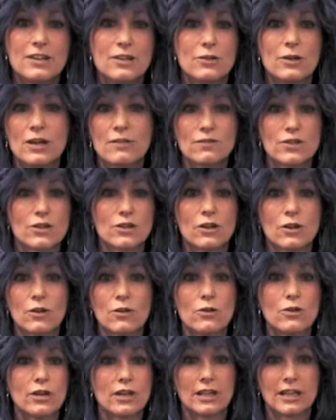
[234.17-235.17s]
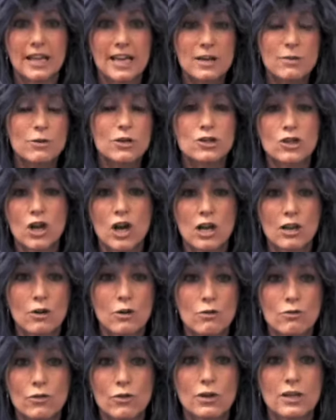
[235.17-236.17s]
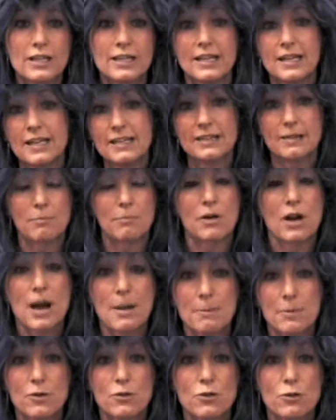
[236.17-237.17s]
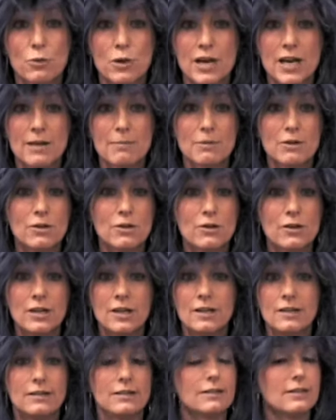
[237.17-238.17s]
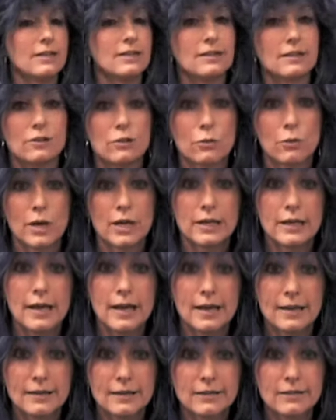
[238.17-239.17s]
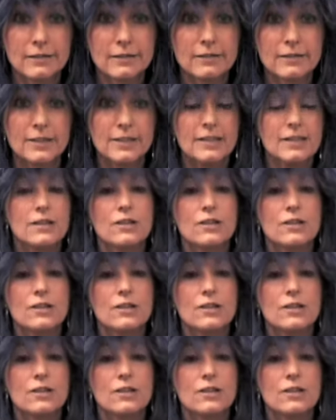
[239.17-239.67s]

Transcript: You have to learn the language all over again, the proper grammar, you need a great editor.